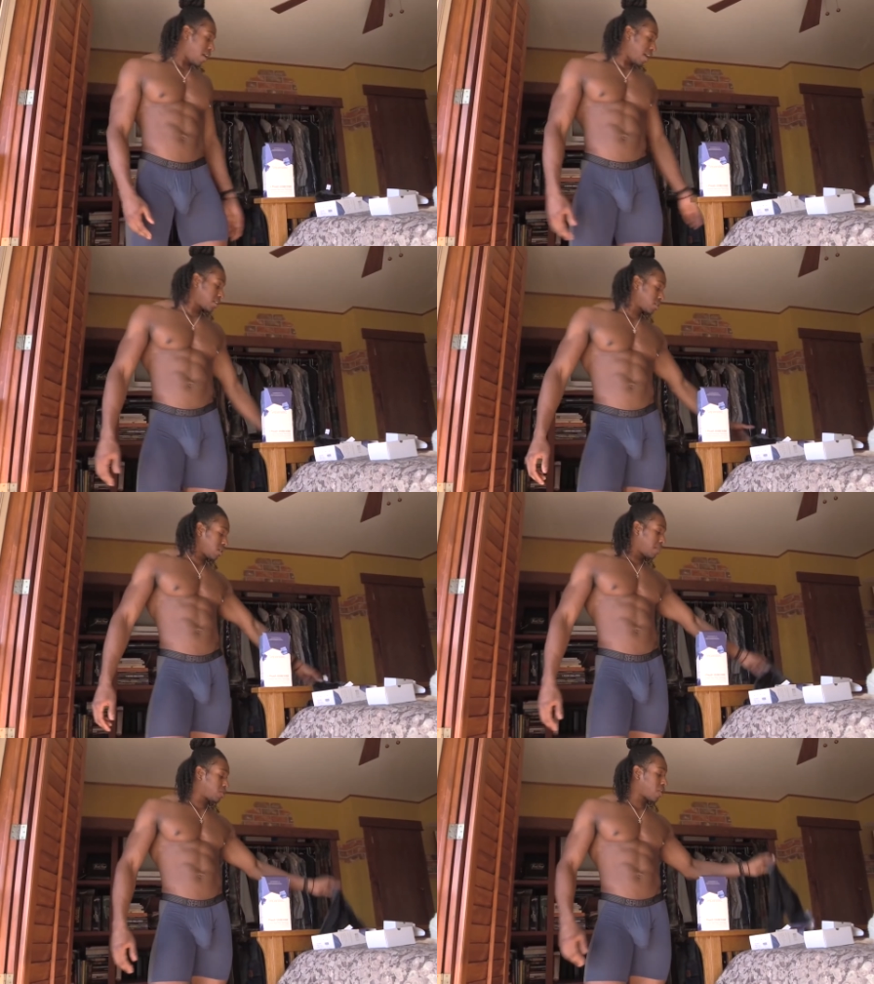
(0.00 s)
All right,
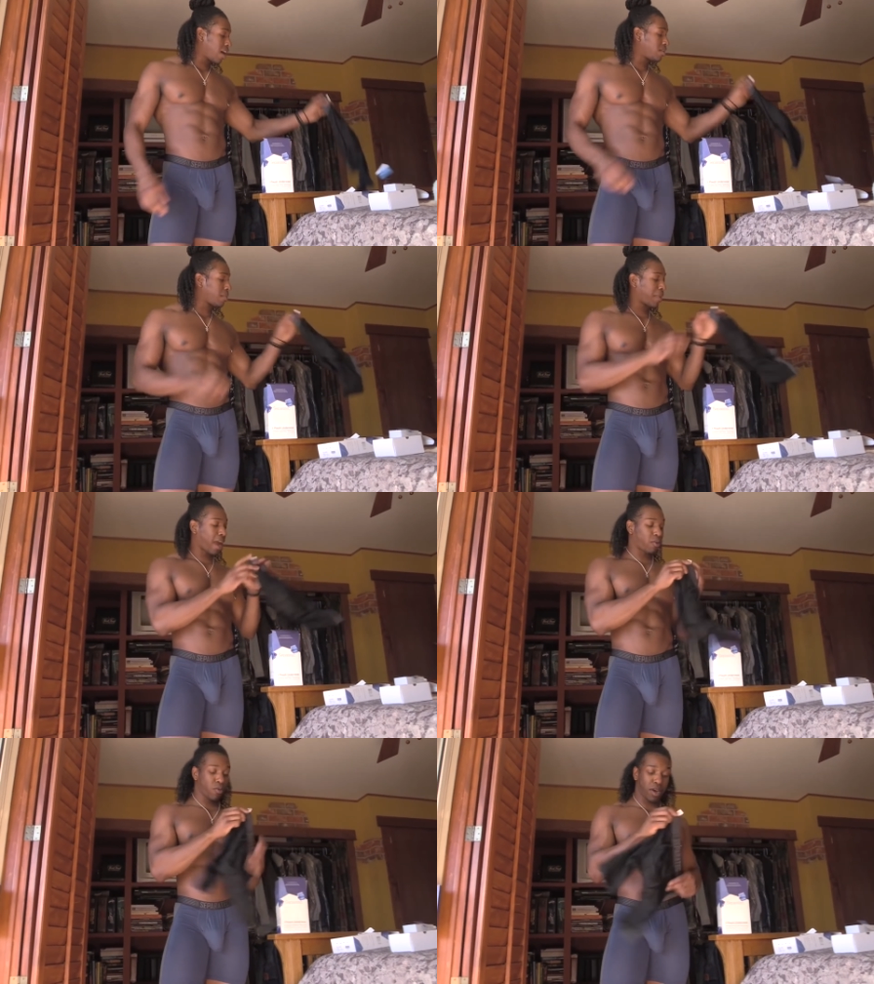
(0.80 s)
so let me try on the
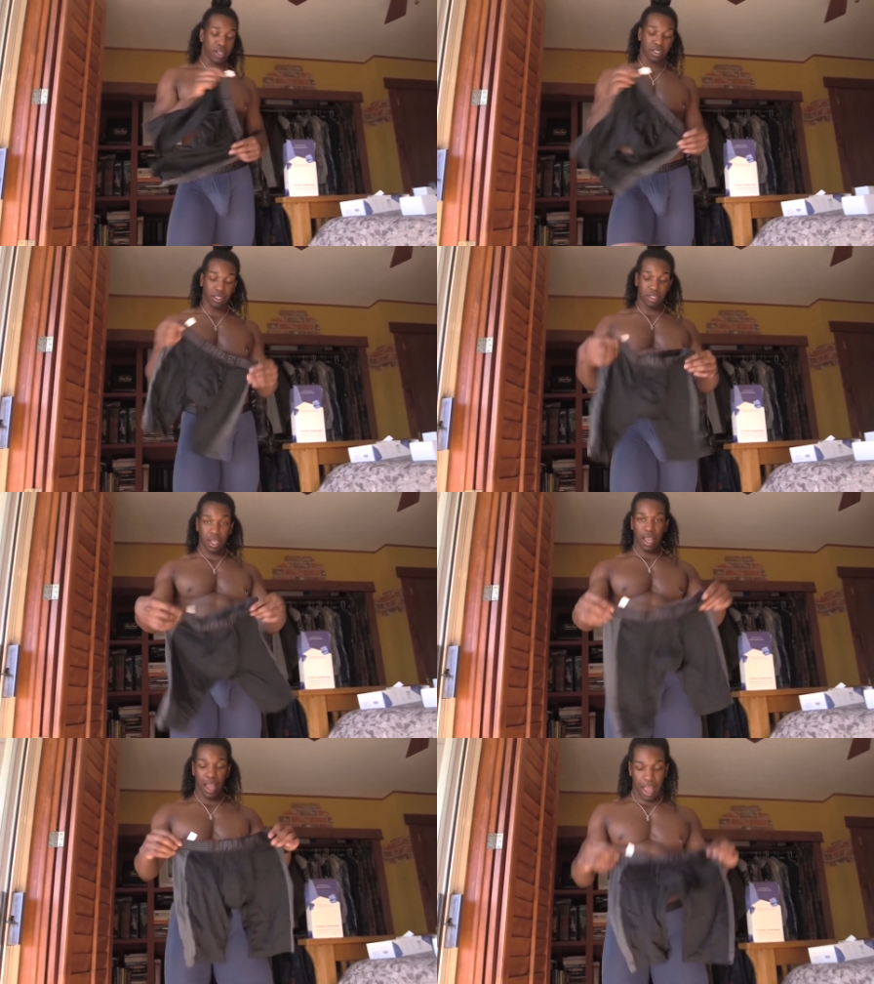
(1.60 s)
black
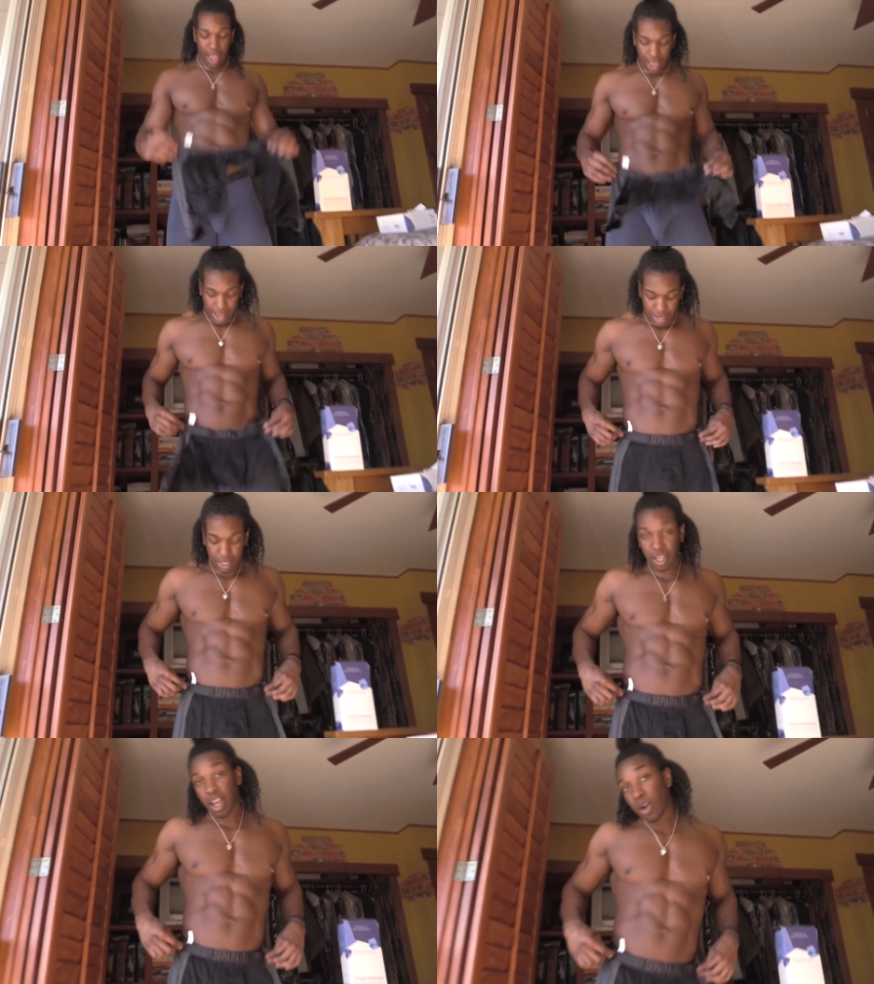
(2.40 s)
ones
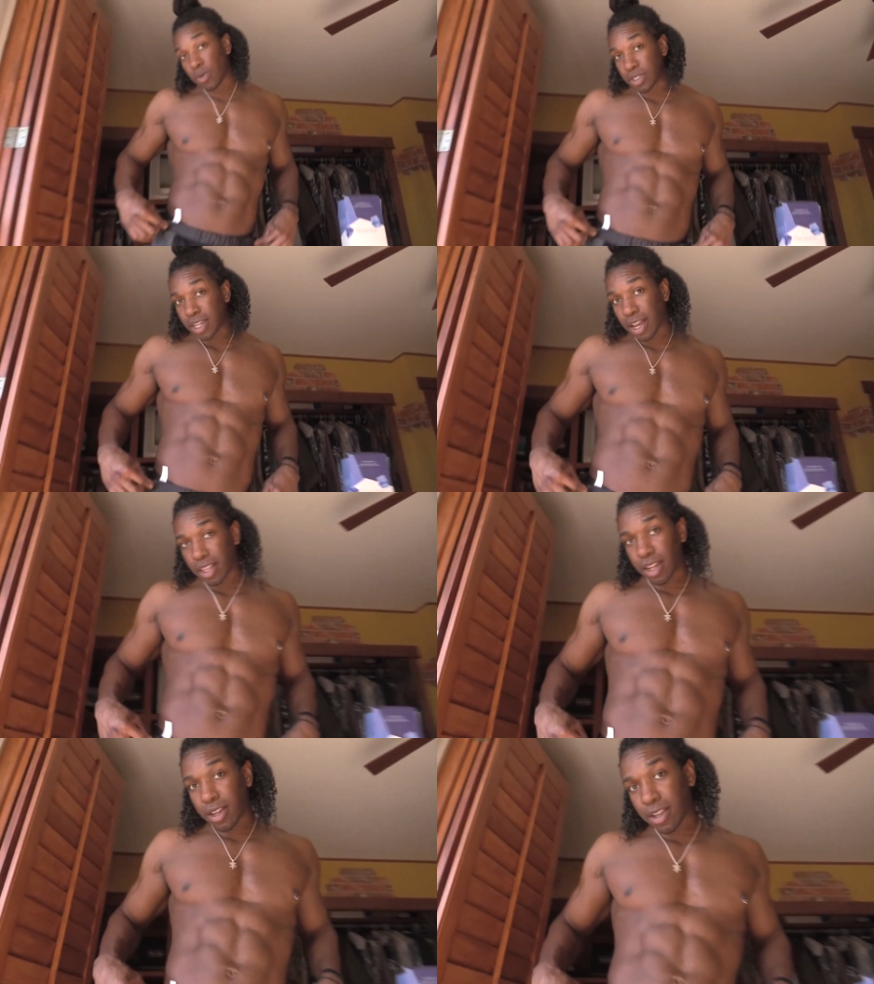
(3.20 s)
and we'll see how
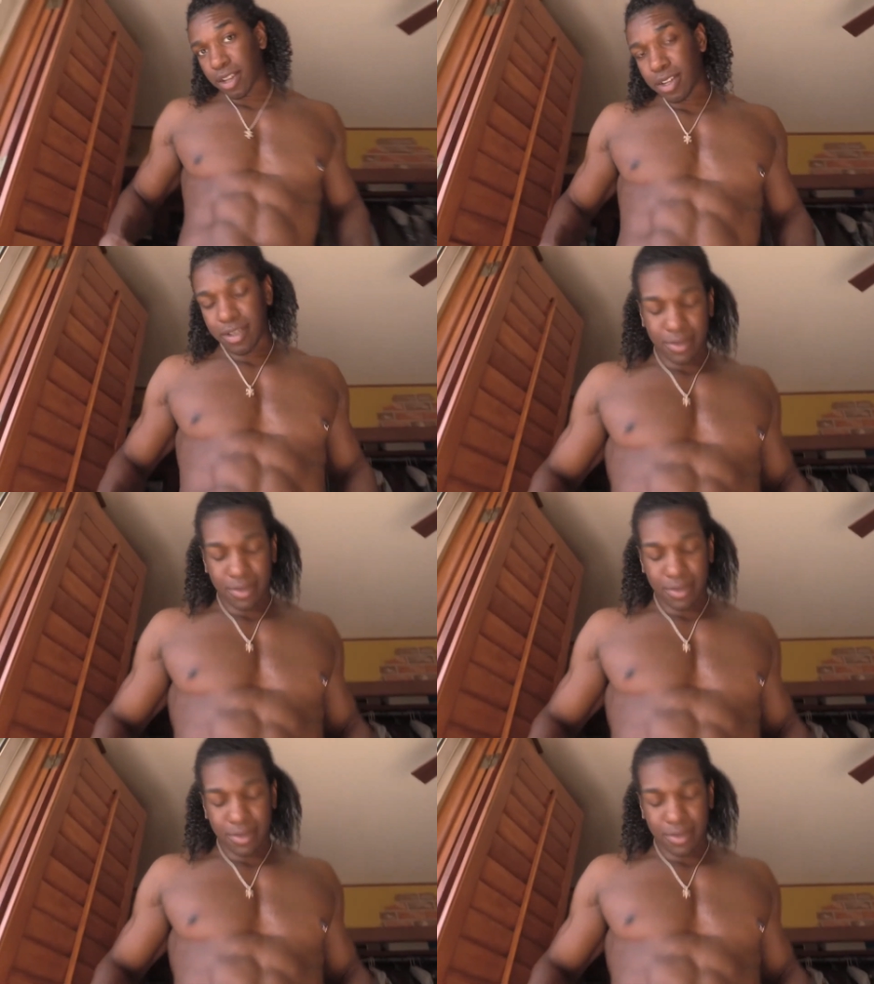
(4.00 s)
they look.